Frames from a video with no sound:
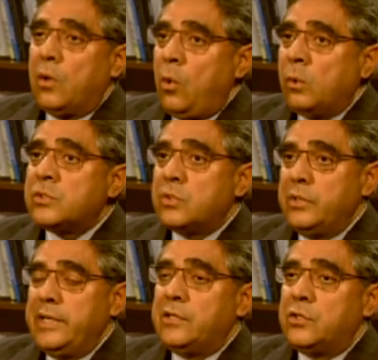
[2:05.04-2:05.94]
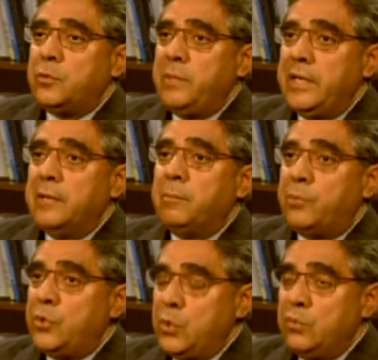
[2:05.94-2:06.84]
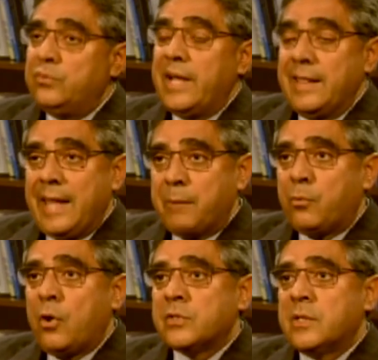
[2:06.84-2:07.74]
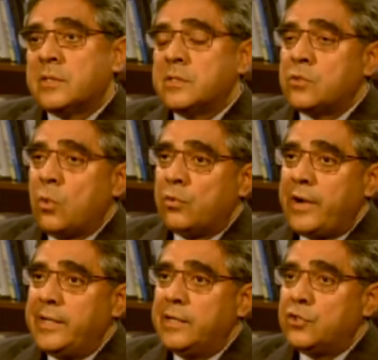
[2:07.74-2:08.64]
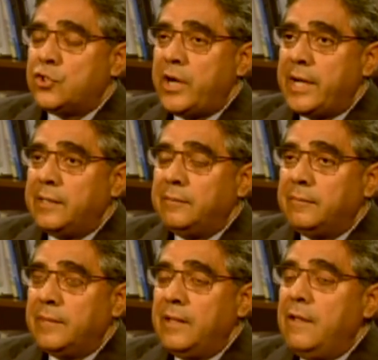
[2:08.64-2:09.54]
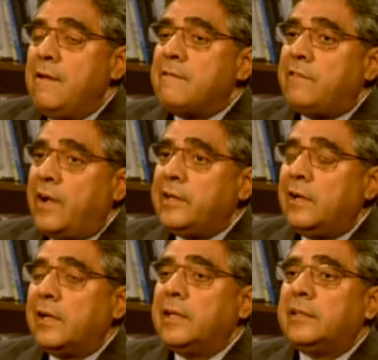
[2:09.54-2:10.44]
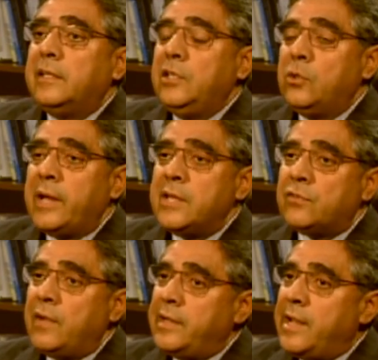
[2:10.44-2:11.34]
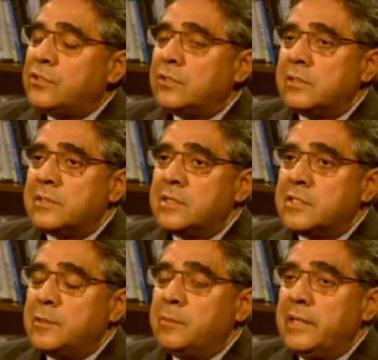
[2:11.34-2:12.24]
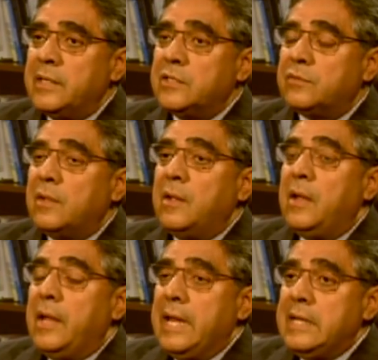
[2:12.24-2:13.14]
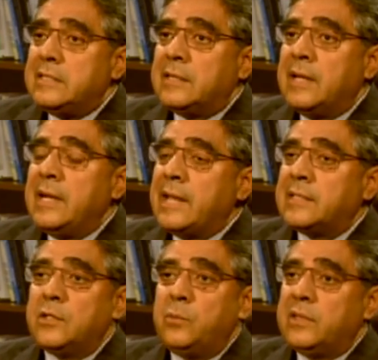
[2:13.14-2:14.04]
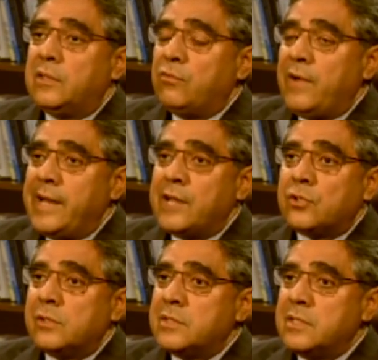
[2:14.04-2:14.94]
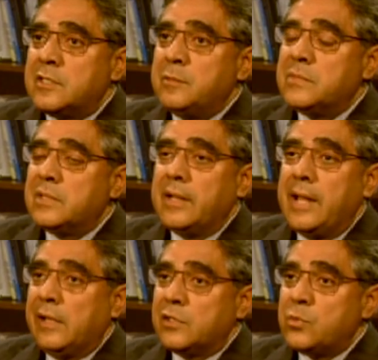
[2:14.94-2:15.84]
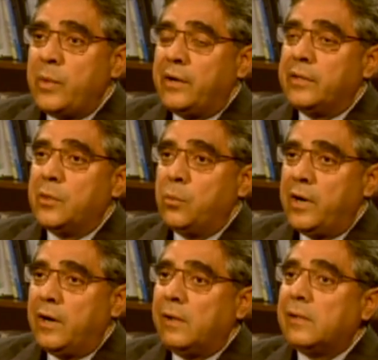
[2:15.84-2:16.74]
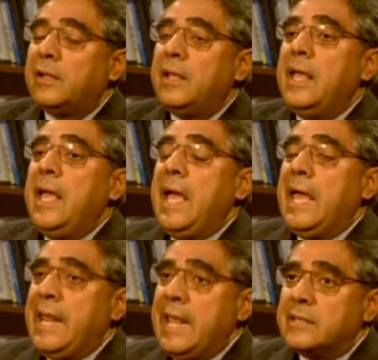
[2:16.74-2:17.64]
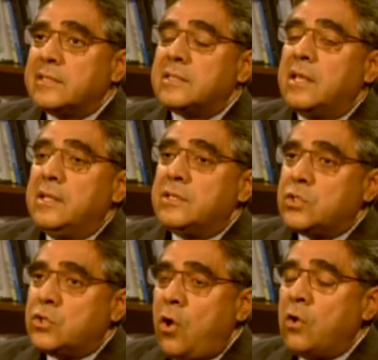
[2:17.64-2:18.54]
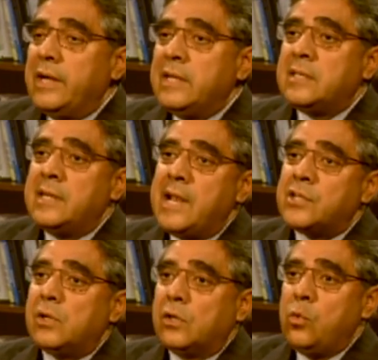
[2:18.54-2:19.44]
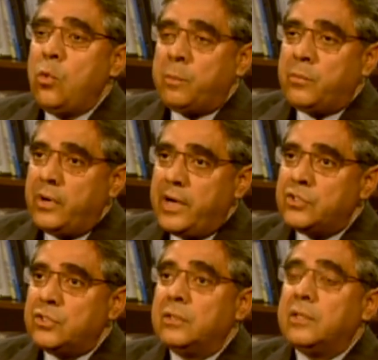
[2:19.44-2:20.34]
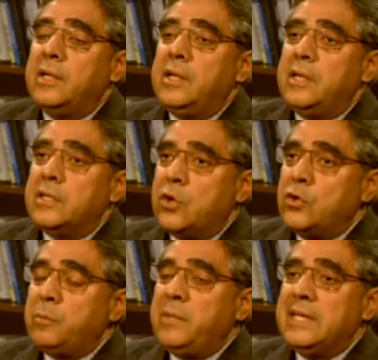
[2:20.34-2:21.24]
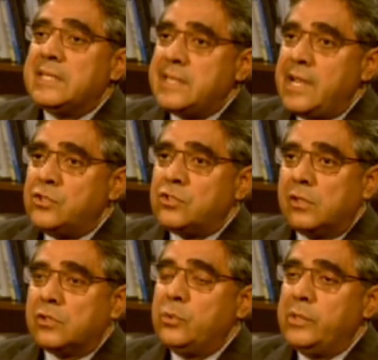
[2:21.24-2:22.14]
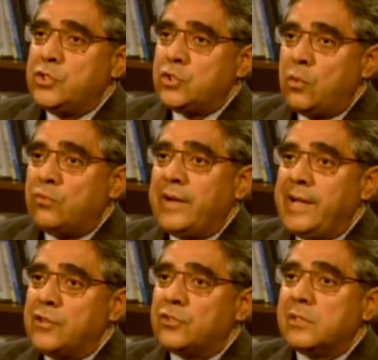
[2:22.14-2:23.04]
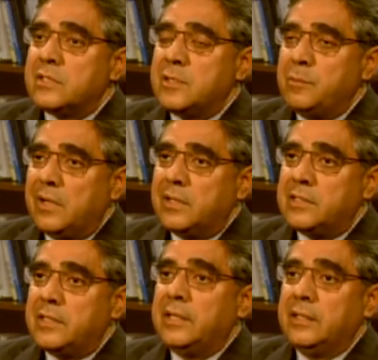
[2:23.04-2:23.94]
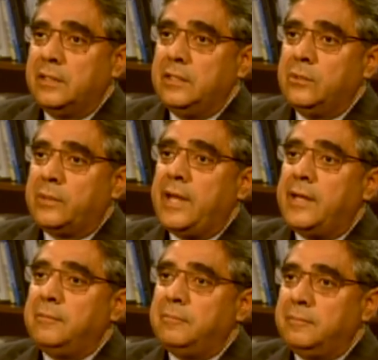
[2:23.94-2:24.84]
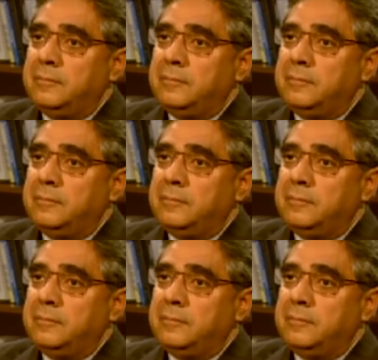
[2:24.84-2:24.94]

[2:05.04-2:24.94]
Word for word: will also need to be improved, and that process is already in train. Finally, the UK's financial system is interconnected with the financial systems elsewhere in the world, and hence strong international cooperation is going to be essential to ensure financial stability in the UK.